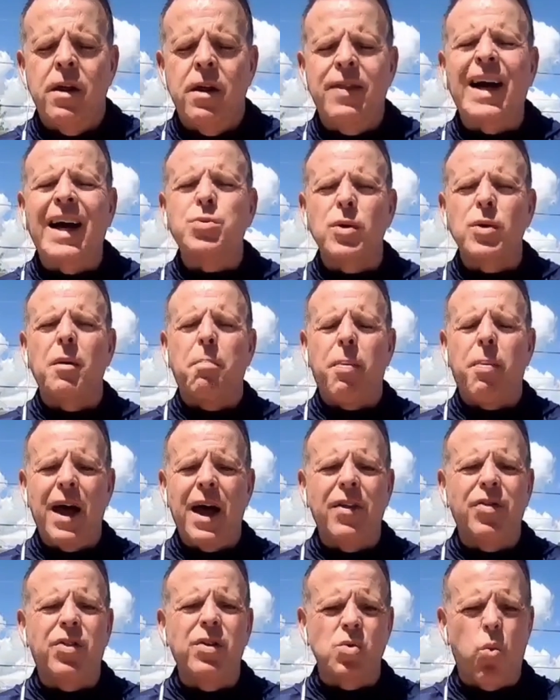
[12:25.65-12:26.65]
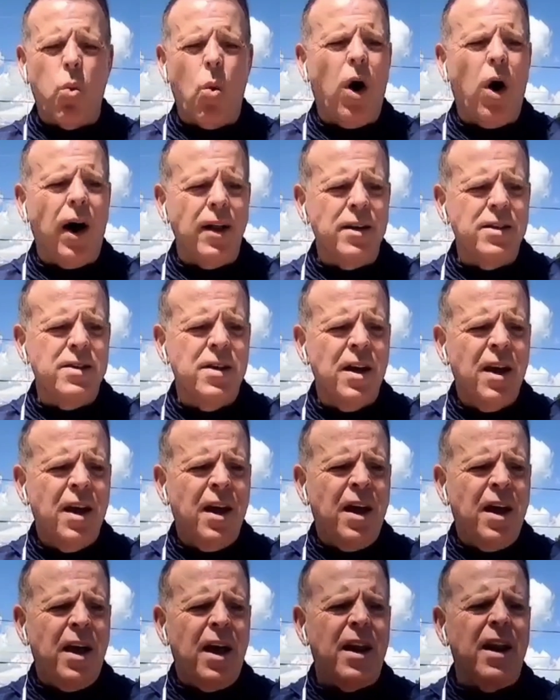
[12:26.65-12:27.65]
That's what the Panthers want.
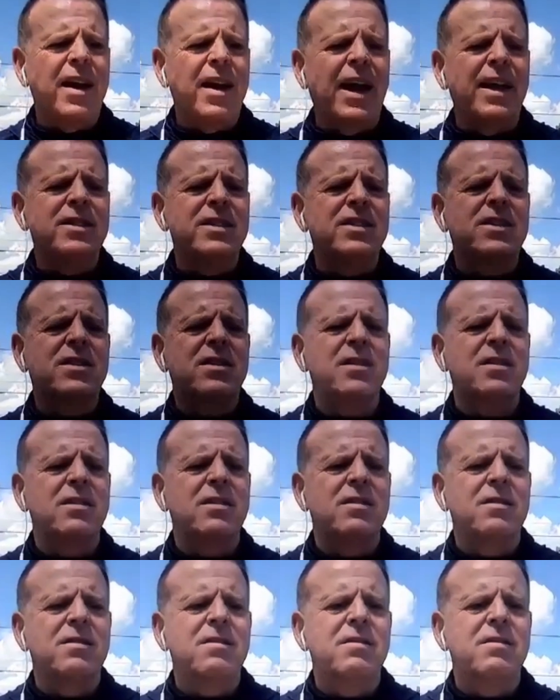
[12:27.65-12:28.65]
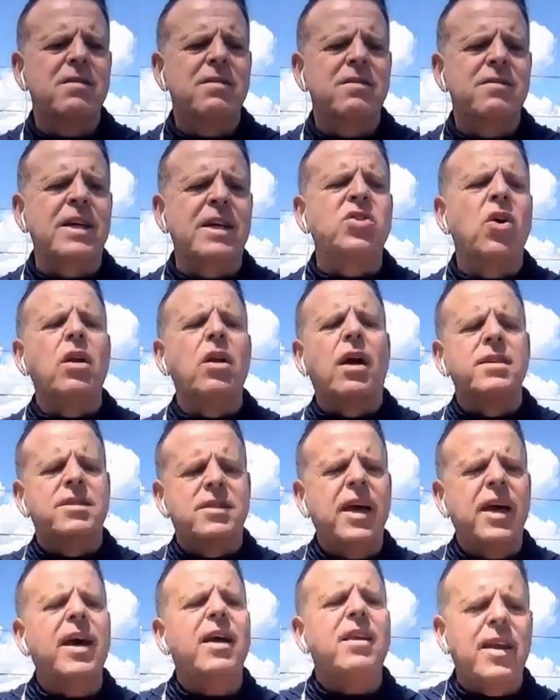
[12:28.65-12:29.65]
And I guess that's all our
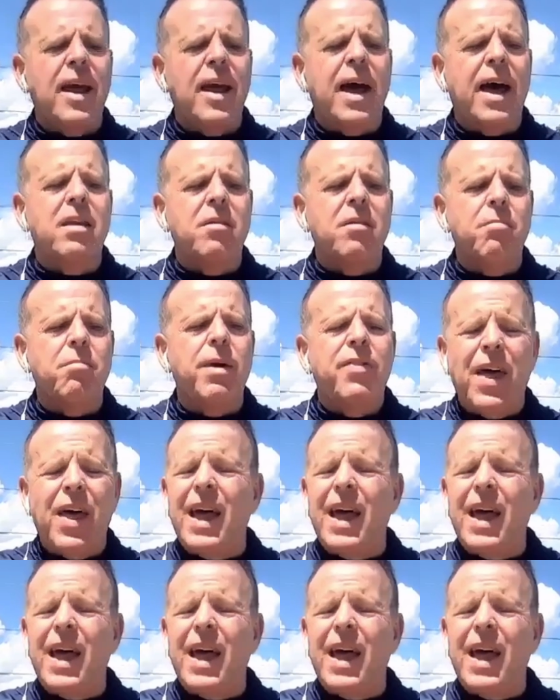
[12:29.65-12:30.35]
take, Danny and Ben.